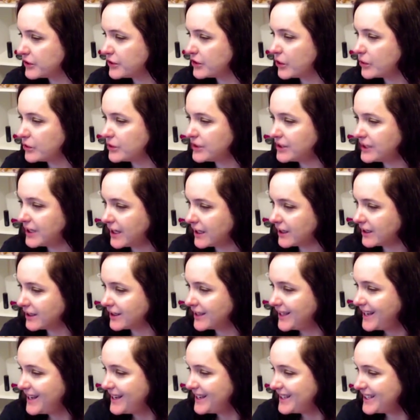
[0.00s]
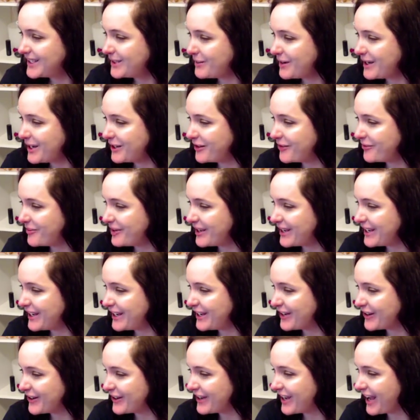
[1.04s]
so sick? Speaking of being
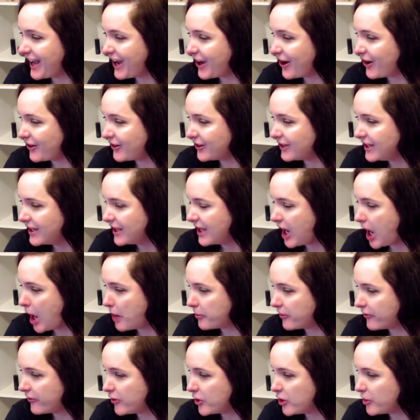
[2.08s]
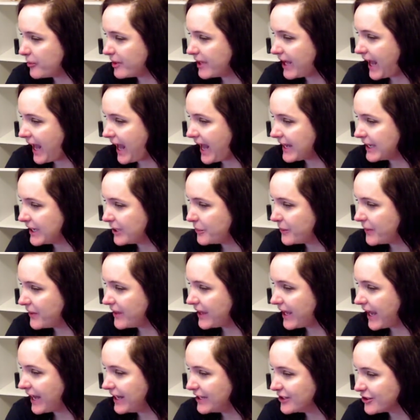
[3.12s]
here now, I prefer to be hanging with
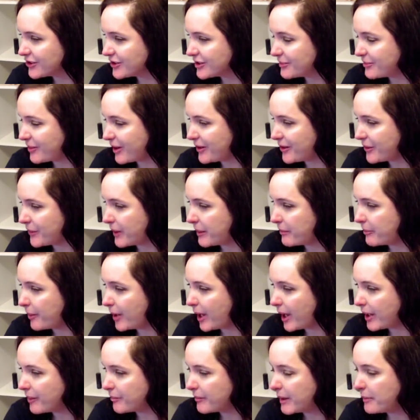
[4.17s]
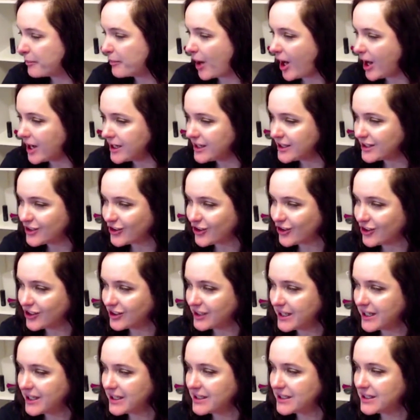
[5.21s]
the angels, by the way, but my body is
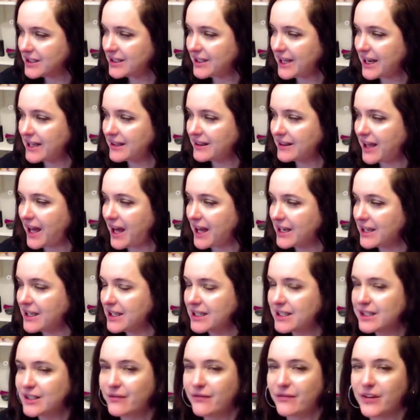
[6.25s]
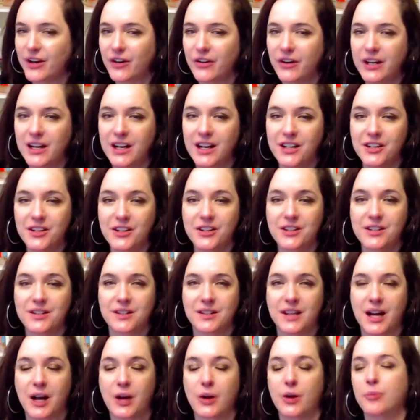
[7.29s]
currently in a state that is very
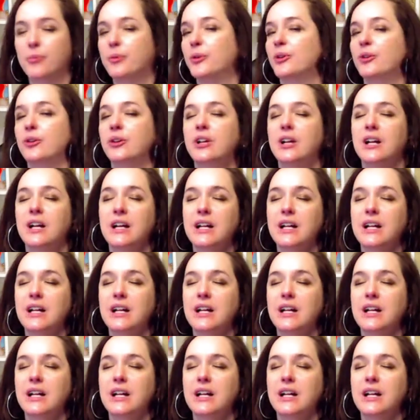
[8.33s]
undesirable.